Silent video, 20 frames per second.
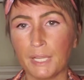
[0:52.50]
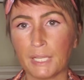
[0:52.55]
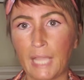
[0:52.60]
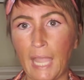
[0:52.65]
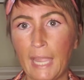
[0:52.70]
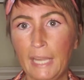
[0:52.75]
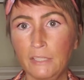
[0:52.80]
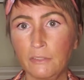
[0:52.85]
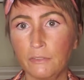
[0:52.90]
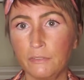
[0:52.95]

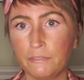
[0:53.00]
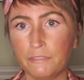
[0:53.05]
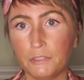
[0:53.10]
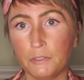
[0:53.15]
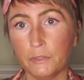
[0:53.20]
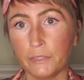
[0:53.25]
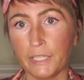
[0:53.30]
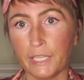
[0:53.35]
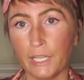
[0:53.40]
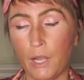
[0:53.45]
kind of
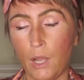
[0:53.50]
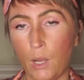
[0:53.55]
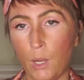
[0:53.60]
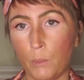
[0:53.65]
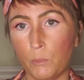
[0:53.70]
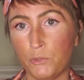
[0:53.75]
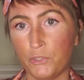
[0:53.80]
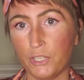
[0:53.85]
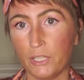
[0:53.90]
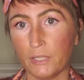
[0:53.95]
look at
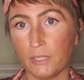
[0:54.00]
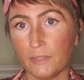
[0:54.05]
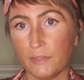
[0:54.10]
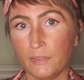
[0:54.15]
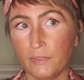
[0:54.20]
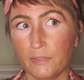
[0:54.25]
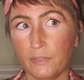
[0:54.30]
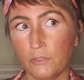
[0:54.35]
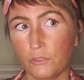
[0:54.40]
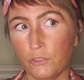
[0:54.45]

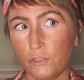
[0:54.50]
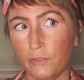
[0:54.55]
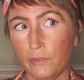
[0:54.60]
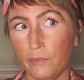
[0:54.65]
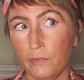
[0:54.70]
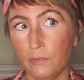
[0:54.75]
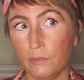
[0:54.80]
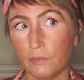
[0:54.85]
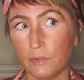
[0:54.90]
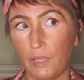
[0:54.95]
objects and
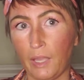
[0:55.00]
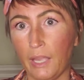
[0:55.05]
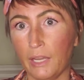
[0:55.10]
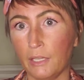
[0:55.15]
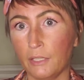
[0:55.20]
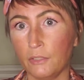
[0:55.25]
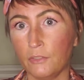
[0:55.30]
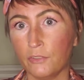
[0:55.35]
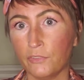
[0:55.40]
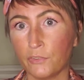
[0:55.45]
just
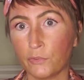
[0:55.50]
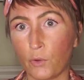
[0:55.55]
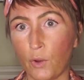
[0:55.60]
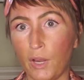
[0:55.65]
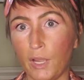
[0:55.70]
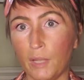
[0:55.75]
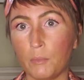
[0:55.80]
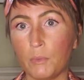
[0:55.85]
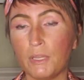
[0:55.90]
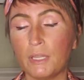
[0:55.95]
kind of
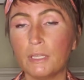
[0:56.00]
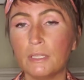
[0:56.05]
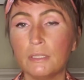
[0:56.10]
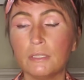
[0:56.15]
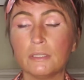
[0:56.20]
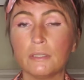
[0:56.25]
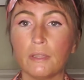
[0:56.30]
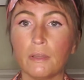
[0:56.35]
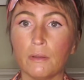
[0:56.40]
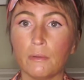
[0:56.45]
describe
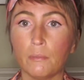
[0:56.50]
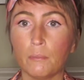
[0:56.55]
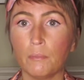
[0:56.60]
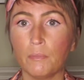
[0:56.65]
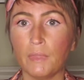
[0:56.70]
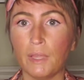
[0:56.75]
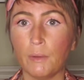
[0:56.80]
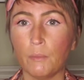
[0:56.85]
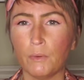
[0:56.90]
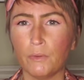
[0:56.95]
it.
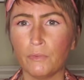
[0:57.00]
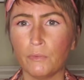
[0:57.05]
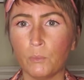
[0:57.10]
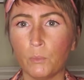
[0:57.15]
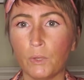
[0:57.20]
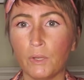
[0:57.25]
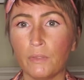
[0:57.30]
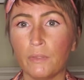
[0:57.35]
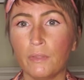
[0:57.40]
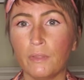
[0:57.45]
That was
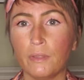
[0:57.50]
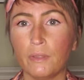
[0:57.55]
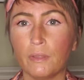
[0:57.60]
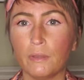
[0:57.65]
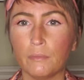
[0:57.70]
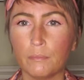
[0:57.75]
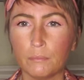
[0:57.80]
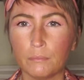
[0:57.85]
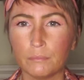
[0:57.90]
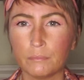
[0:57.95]
one of
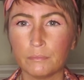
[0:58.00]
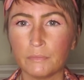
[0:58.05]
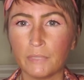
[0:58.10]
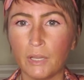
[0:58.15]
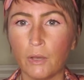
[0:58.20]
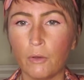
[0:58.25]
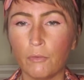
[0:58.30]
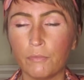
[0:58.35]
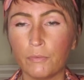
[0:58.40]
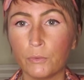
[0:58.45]
the
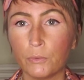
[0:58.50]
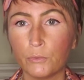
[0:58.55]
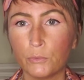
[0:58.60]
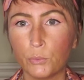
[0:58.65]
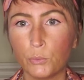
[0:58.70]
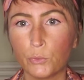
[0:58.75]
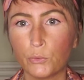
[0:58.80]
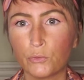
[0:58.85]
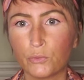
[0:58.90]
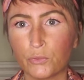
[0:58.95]
helpful
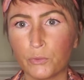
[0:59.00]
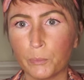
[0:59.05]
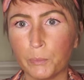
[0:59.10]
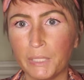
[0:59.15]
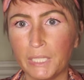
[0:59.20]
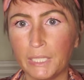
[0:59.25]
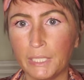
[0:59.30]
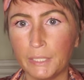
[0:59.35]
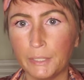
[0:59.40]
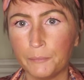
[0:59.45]
tools for
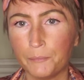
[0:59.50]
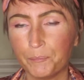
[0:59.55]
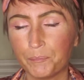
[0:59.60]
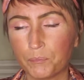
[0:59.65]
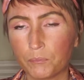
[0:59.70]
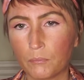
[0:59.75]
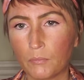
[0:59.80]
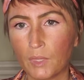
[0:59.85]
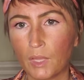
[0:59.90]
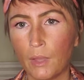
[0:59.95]
me
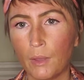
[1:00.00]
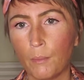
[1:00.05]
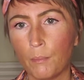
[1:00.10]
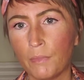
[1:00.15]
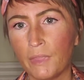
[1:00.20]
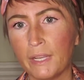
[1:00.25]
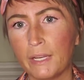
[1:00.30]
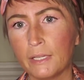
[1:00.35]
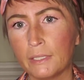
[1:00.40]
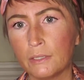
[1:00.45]

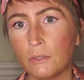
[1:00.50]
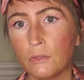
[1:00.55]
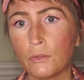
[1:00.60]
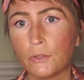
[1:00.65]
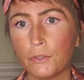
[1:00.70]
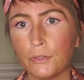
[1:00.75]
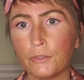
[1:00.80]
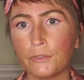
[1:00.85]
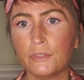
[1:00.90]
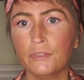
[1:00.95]
that I
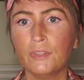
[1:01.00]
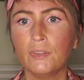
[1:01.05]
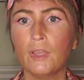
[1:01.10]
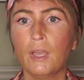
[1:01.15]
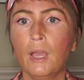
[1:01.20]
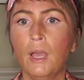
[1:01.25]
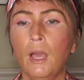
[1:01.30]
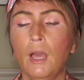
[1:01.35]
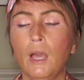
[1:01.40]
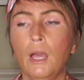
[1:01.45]
learned,
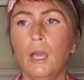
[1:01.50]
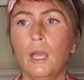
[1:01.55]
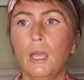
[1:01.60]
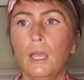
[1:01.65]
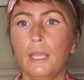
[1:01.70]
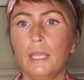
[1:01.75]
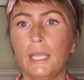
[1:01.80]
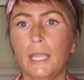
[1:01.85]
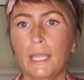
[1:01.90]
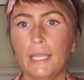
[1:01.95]

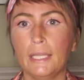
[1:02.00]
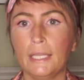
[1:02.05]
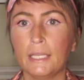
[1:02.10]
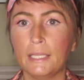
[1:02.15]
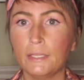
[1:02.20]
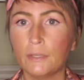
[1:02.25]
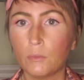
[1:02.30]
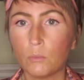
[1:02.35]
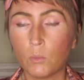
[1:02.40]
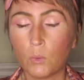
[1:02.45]

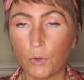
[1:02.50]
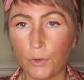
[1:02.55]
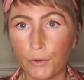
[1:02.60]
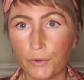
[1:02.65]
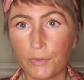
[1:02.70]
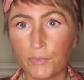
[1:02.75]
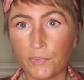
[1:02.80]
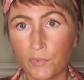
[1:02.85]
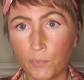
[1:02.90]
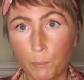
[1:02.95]
and it
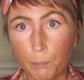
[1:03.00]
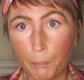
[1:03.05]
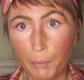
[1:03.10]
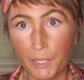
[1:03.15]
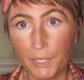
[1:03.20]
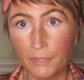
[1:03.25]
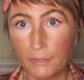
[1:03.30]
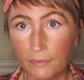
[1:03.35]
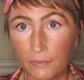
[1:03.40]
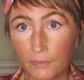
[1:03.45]
works.
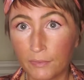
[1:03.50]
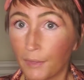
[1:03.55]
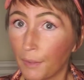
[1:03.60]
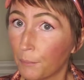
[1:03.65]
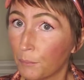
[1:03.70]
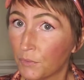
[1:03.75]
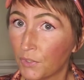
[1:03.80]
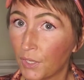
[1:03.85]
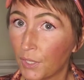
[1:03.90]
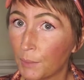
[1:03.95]
But
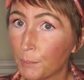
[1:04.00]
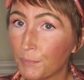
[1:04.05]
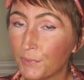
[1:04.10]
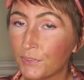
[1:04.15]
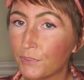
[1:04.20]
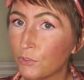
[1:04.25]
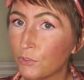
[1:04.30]
sometimes